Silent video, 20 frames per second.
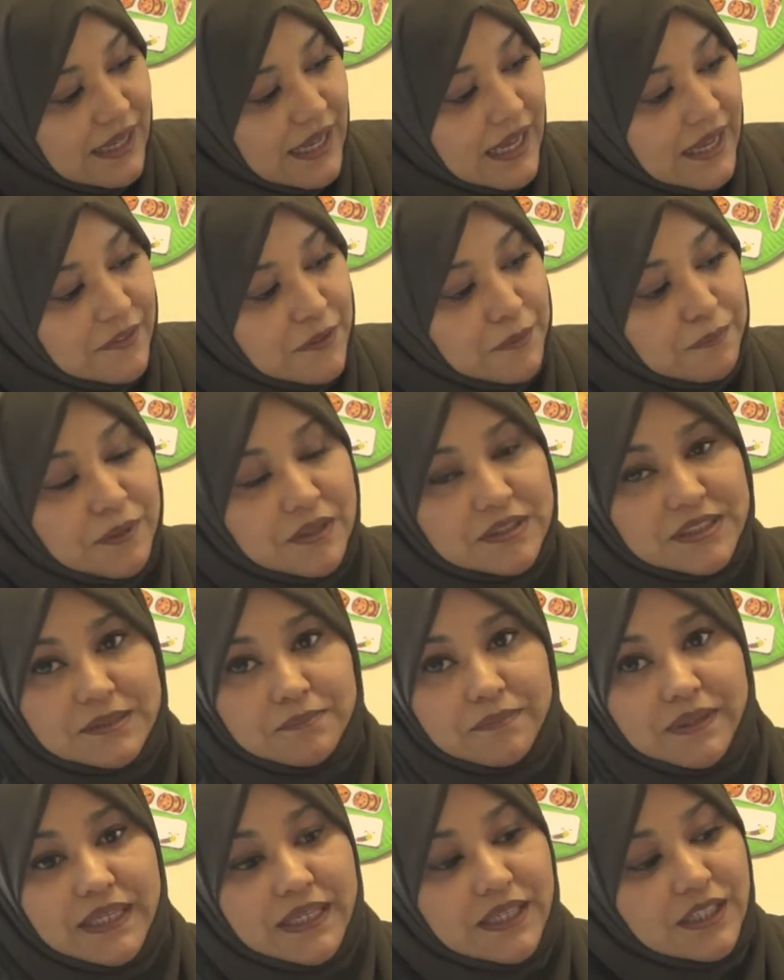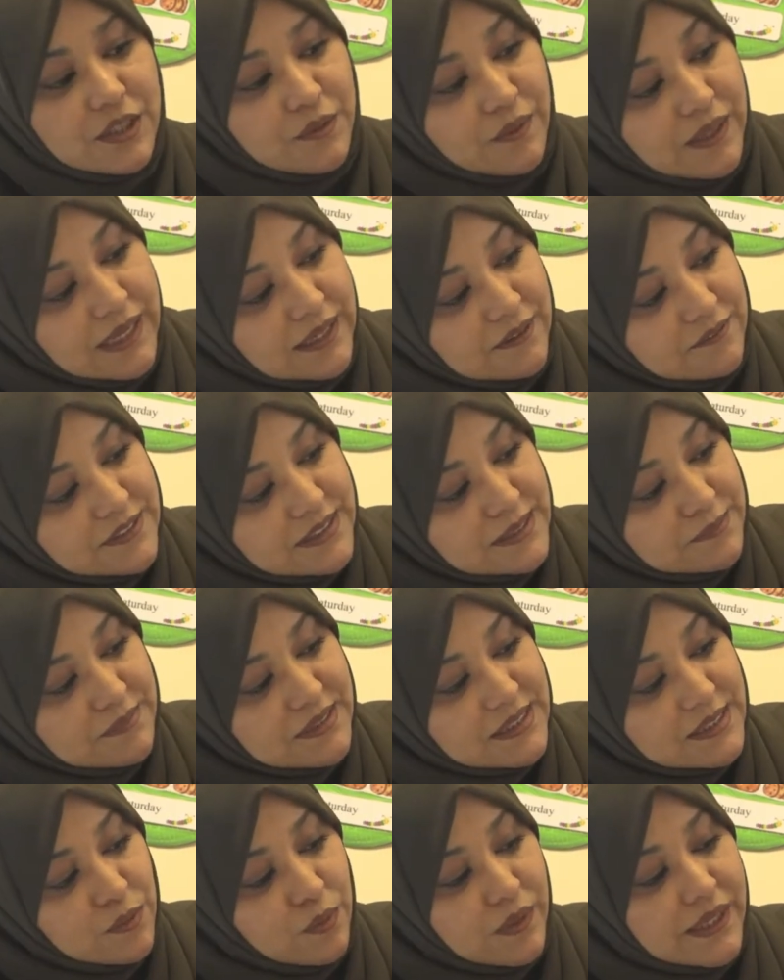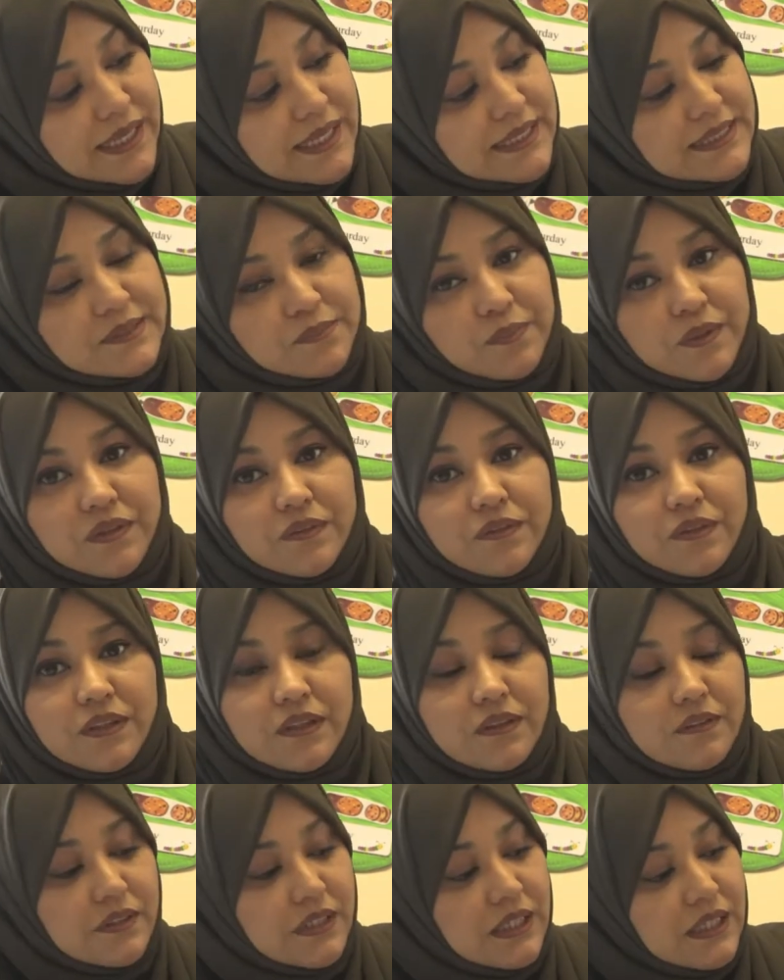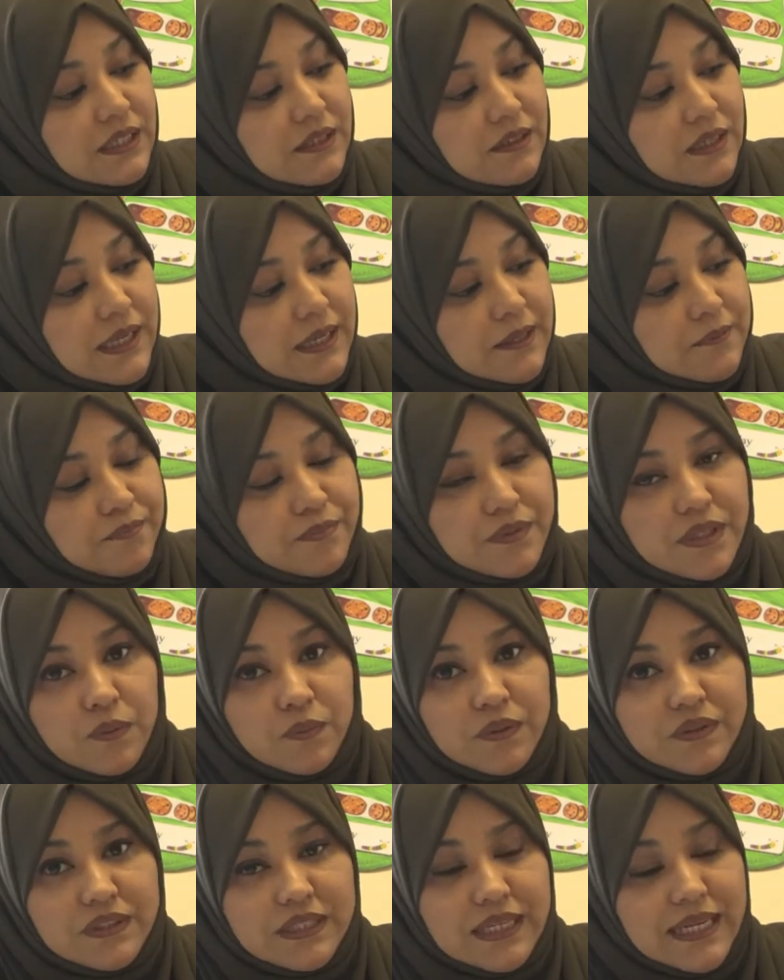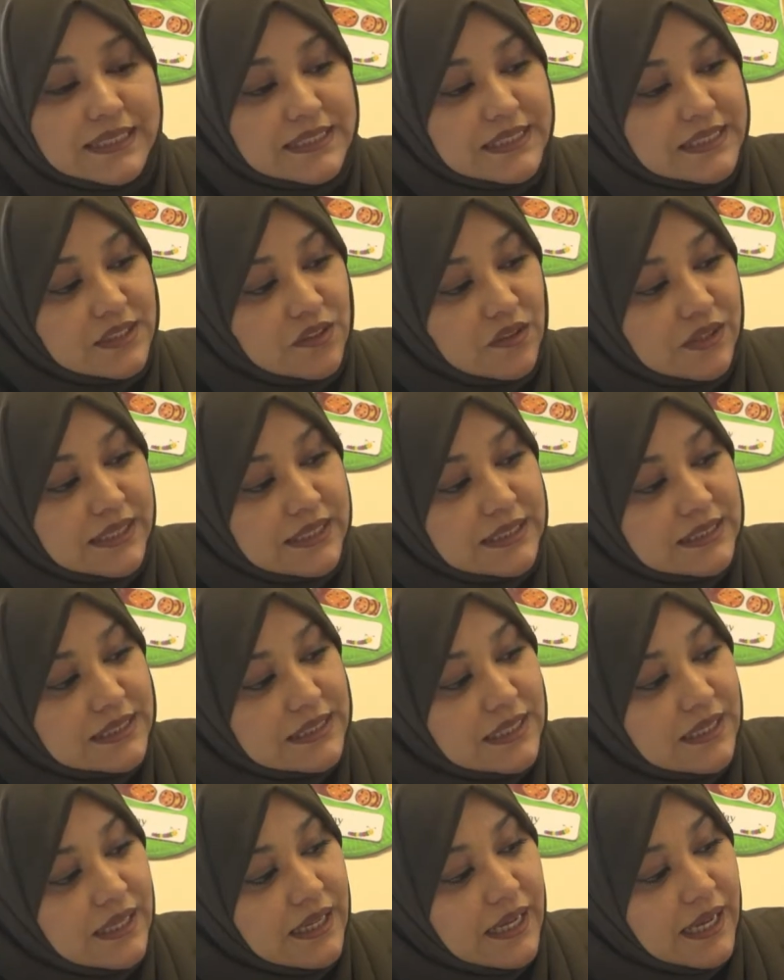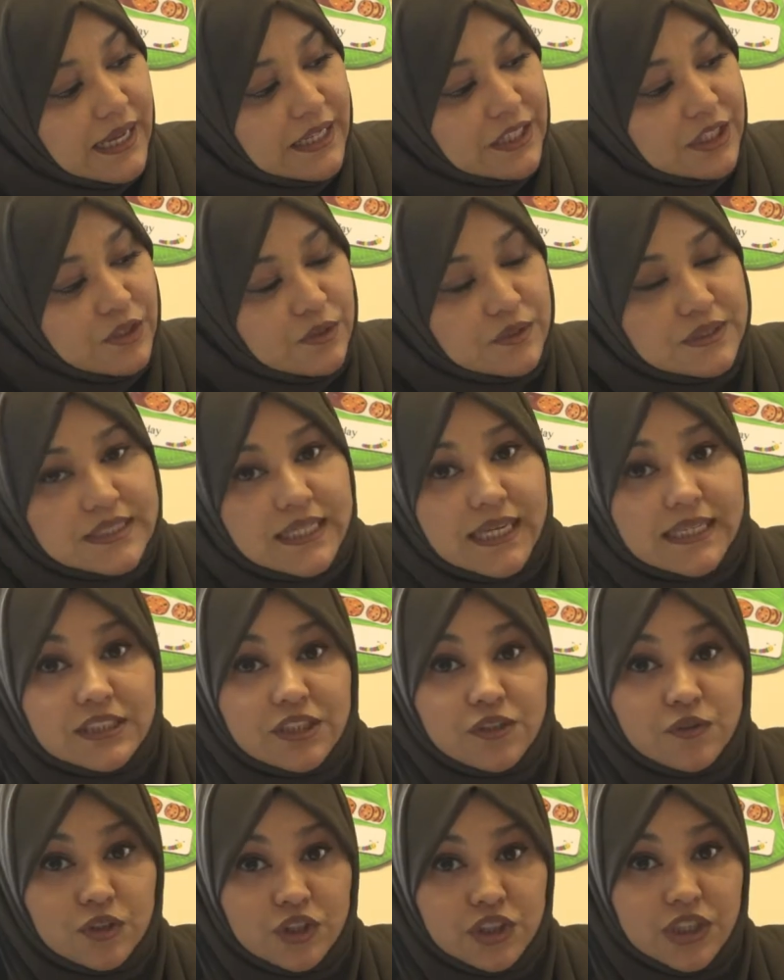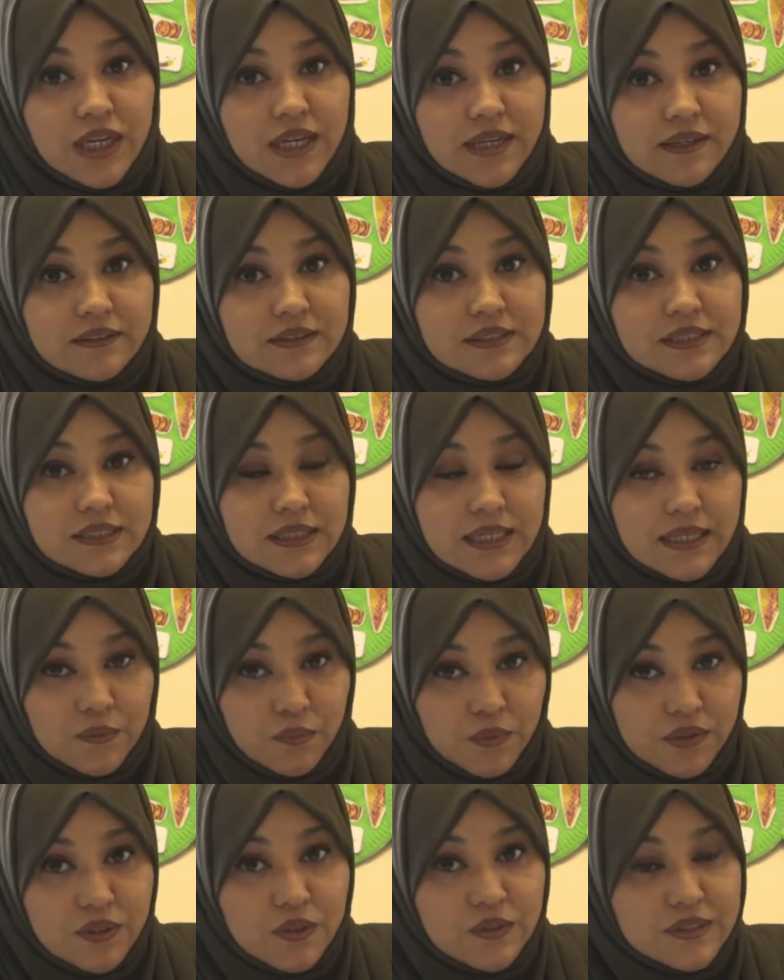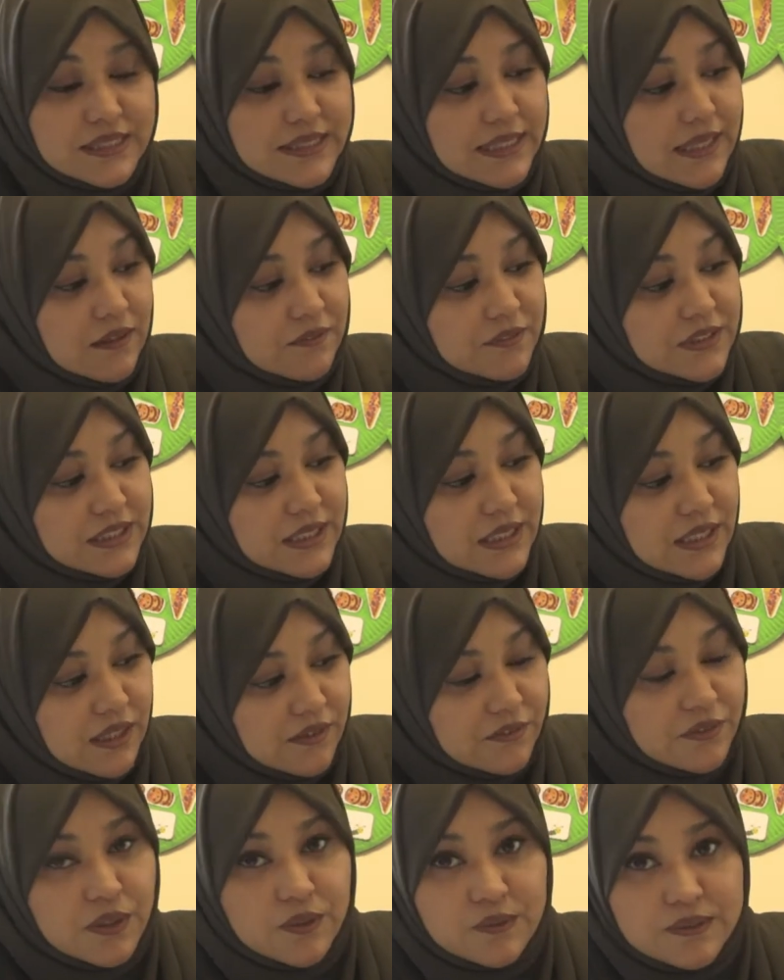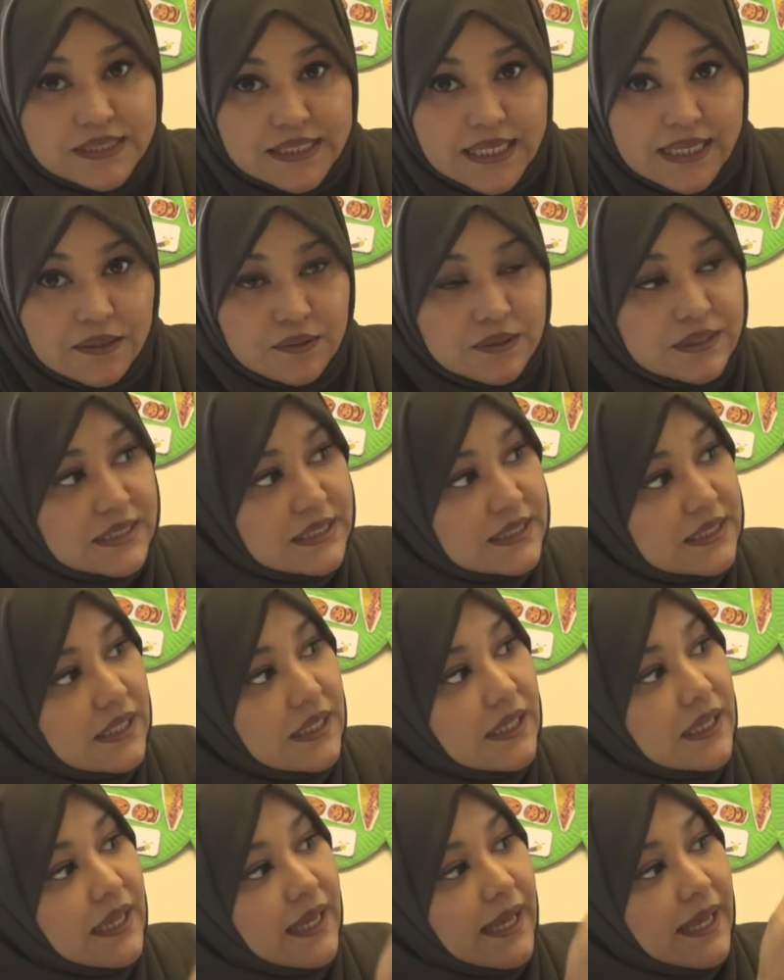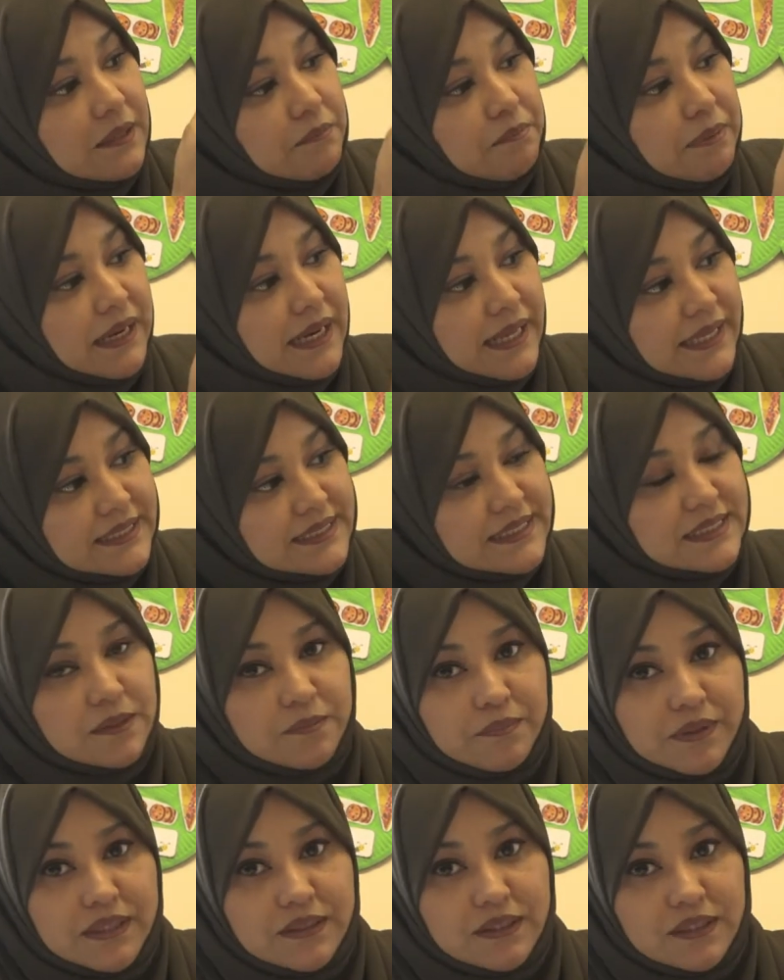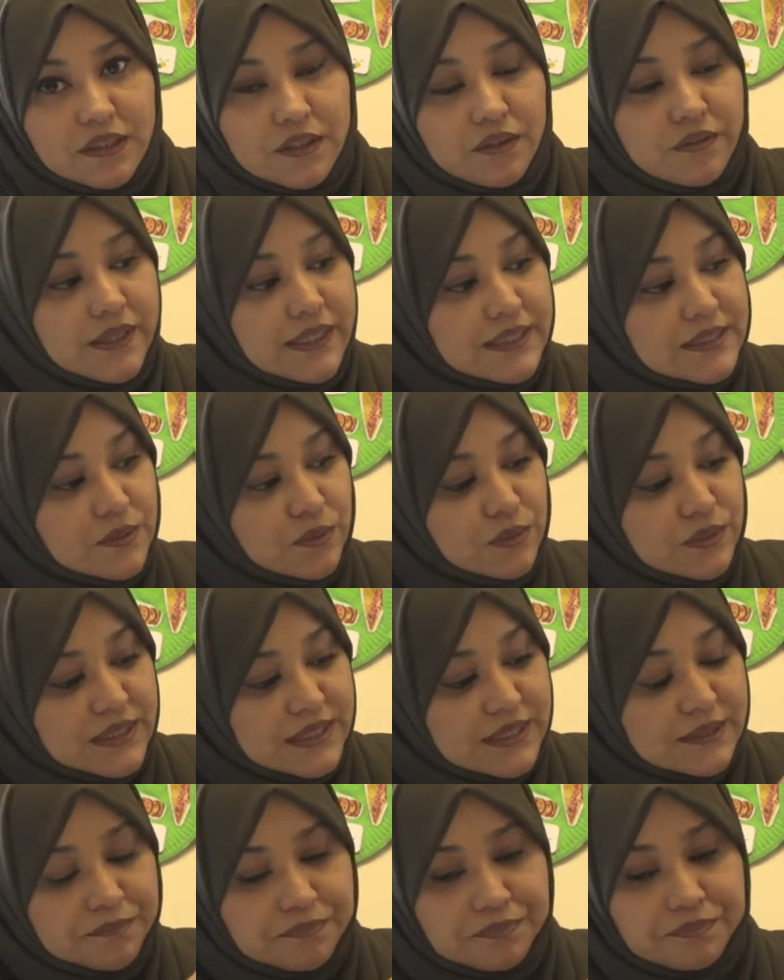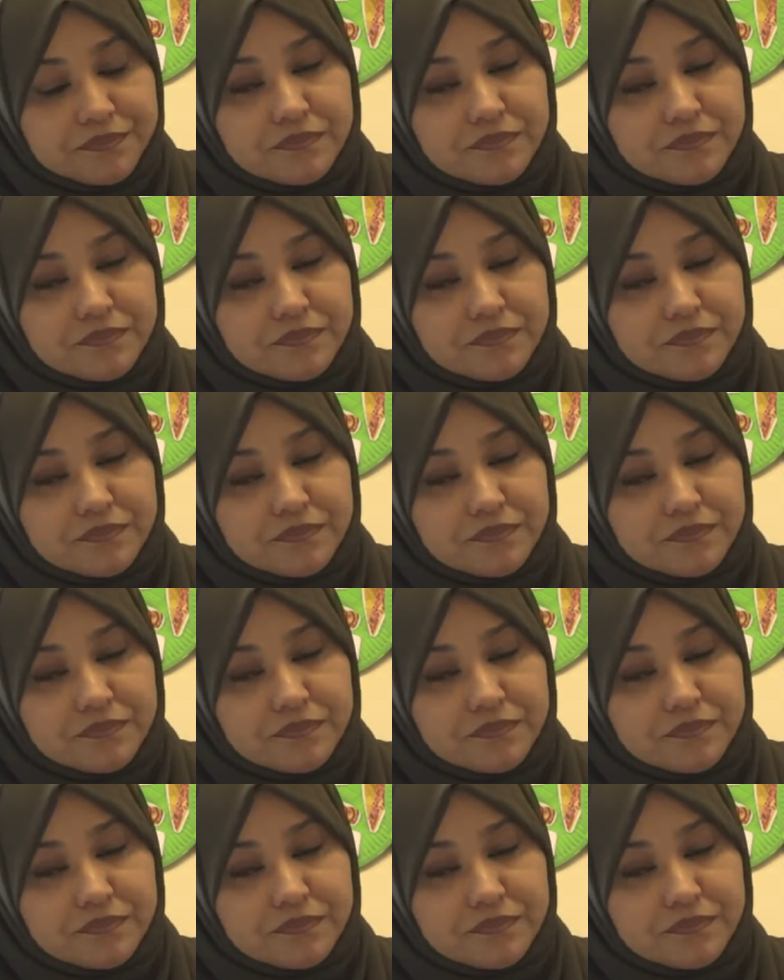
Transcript: At the bottom here you have some squares with the letters on it, and you'd get your child and with yourself to cut those out and place them in the correct order.